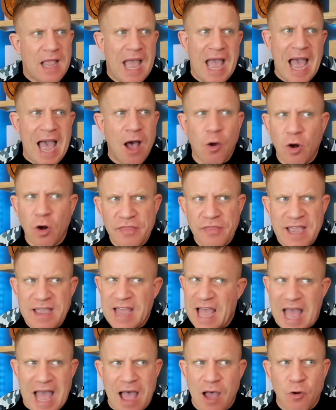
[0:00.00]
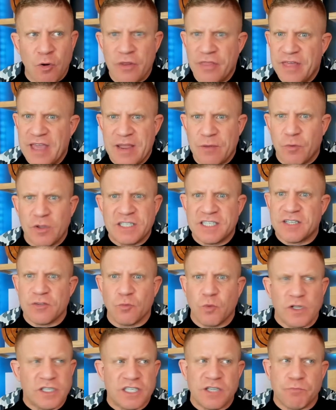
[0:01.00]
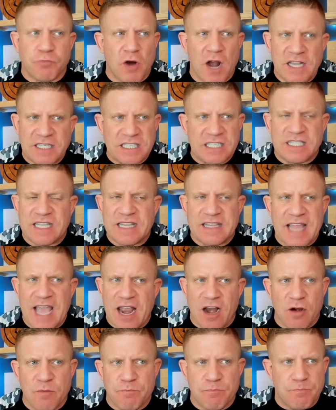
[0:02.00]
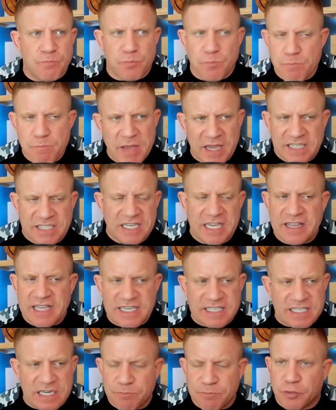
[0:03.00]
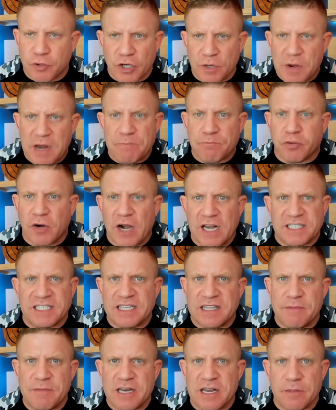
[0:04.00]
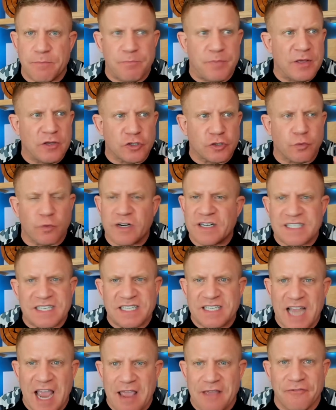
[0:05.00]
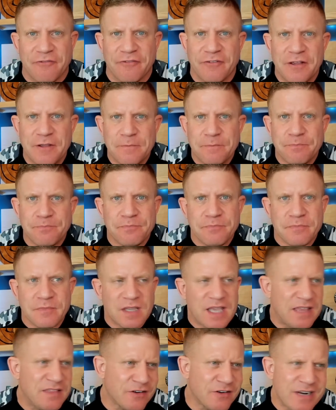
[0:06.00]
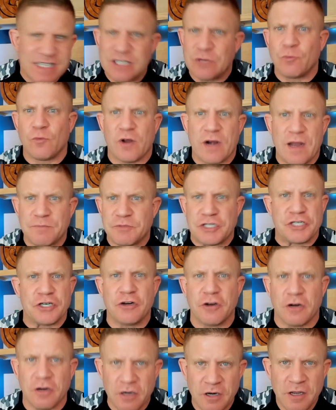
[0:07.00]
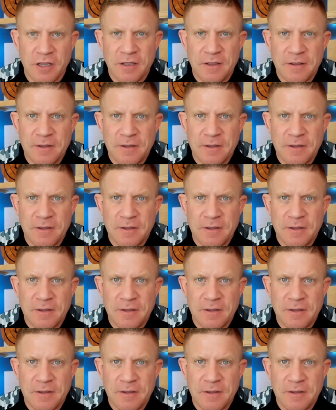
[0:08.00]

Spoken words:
what's the process that they are mixing these and pressing them into the pills where it's safe? Okay, there isn't one, I'm sure.